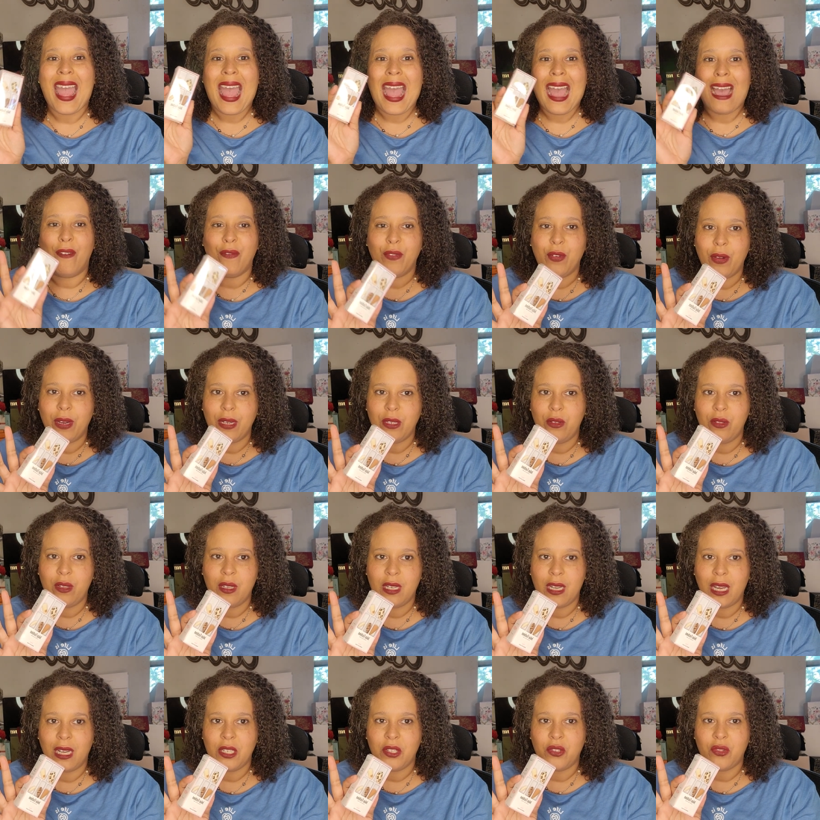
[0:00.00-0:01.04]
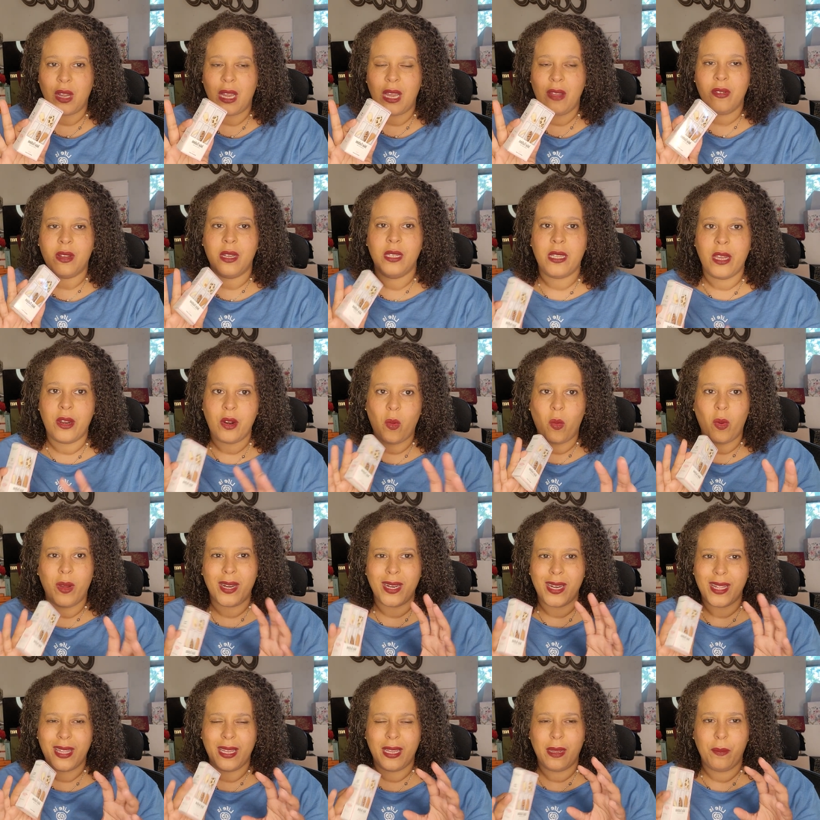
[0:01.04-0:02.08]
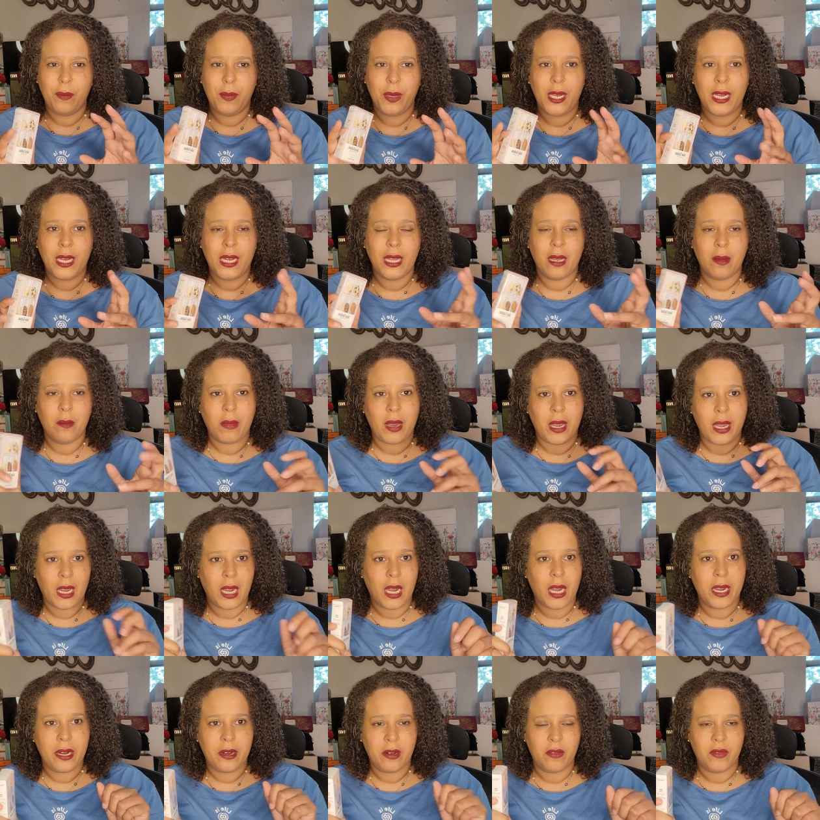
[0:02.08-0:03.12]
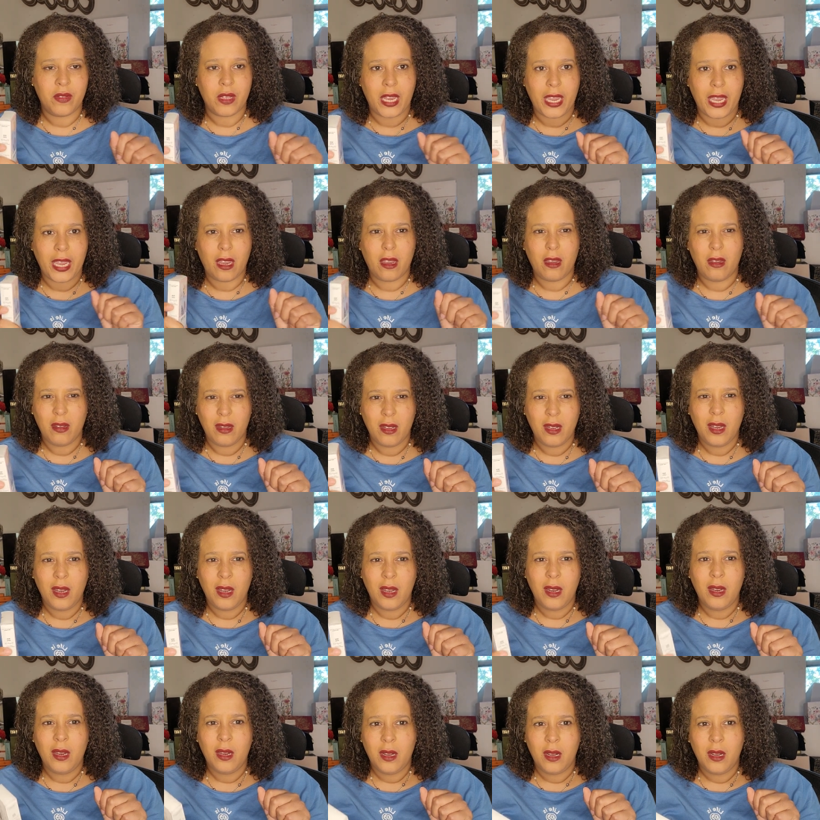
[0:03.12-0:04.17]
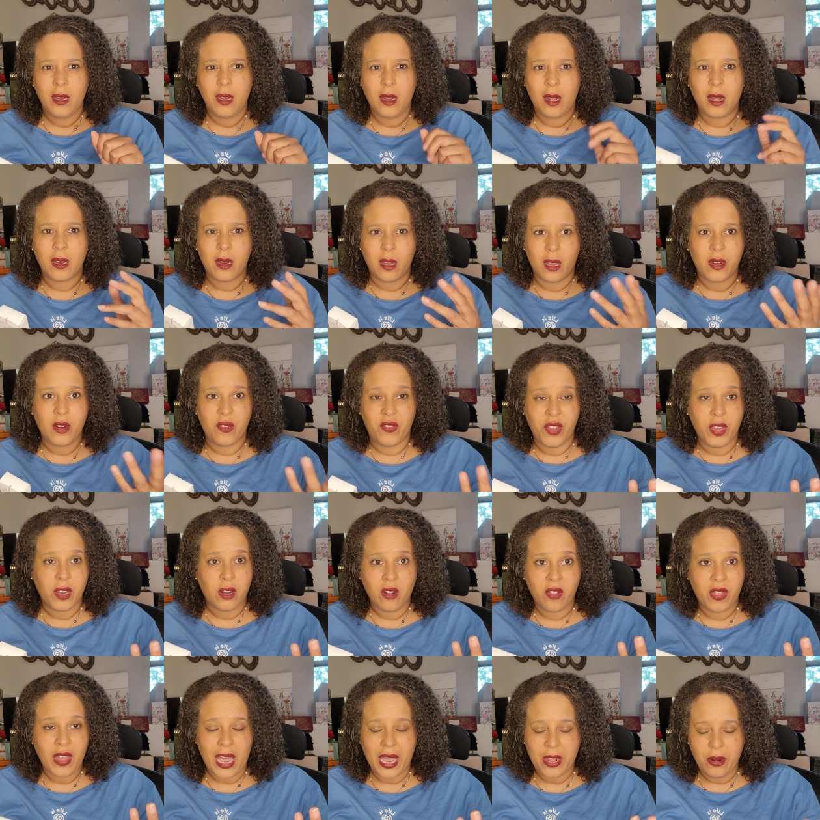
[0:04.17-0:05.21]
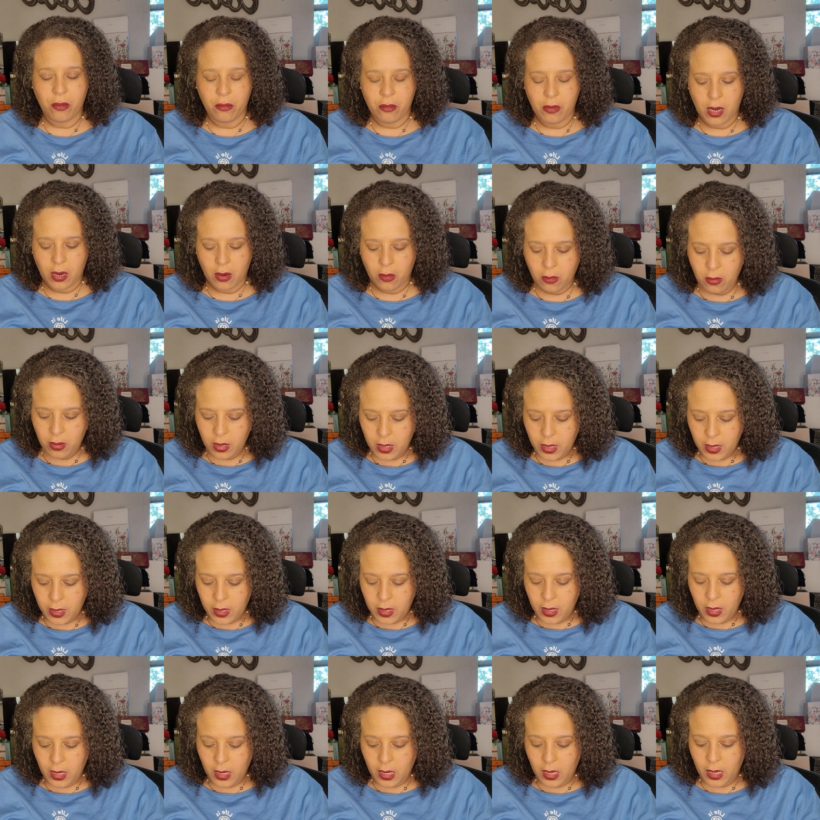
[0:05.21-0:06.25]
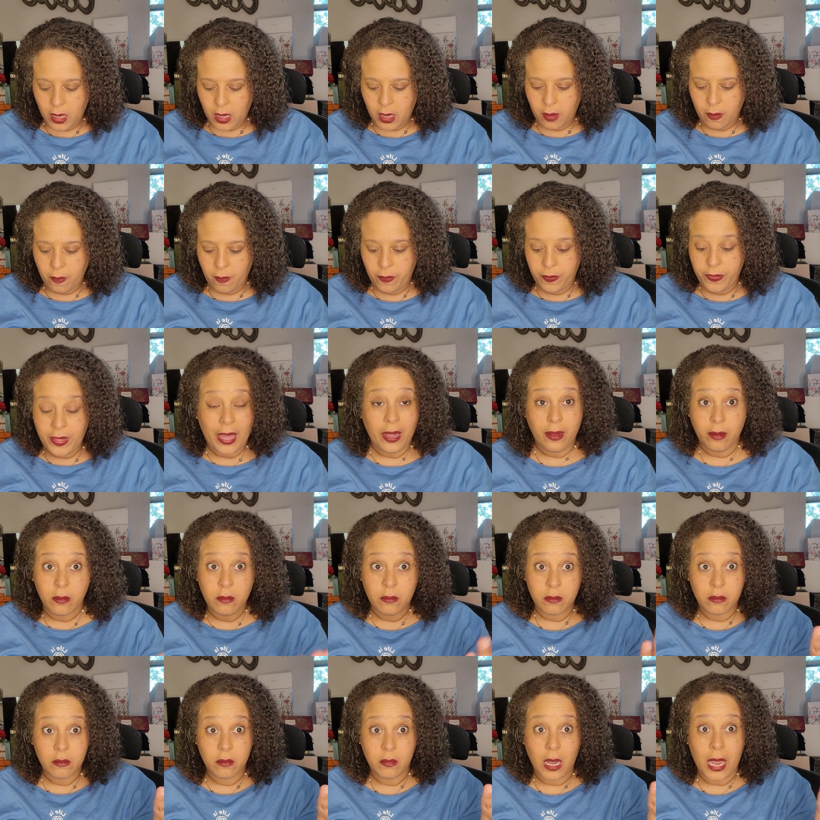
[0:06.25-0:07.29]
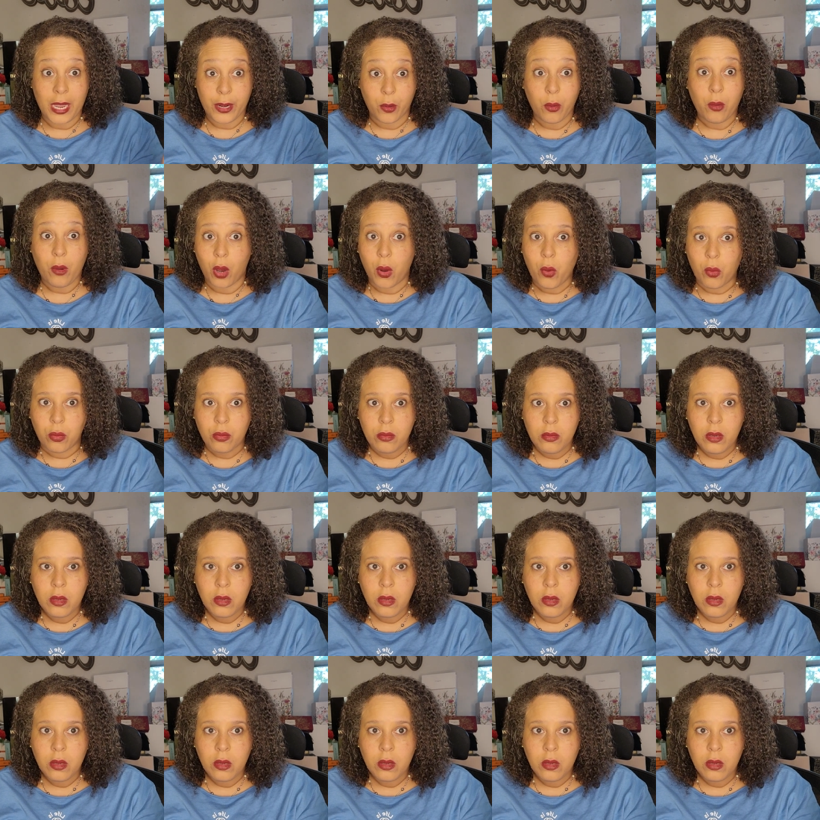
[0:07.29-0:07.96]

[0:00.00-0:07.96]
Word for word: after i do the test drive because i don't want anything impeding my kind of like on a vehicle that i don't know um, that I don't own.